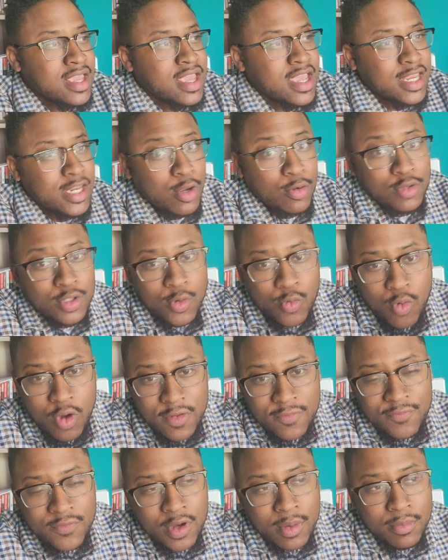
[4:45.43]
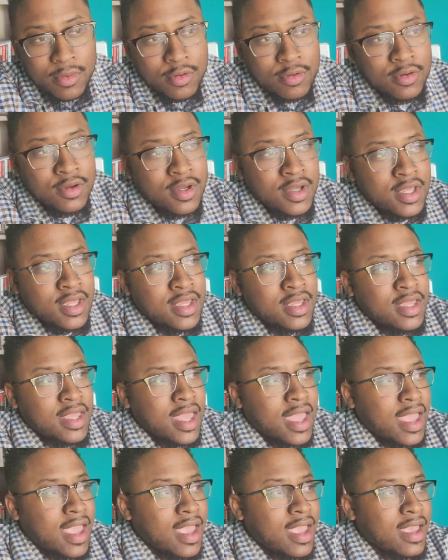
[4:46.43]
and only one fumble.
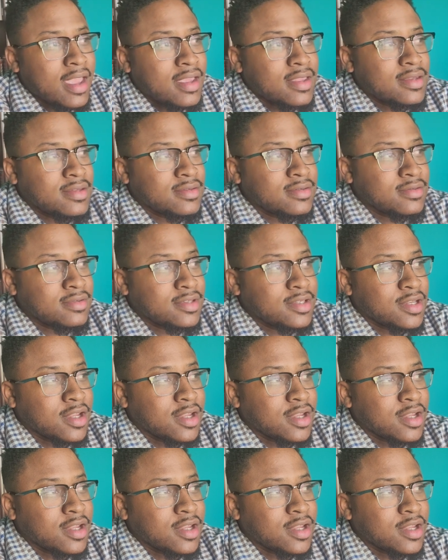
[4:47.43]
And,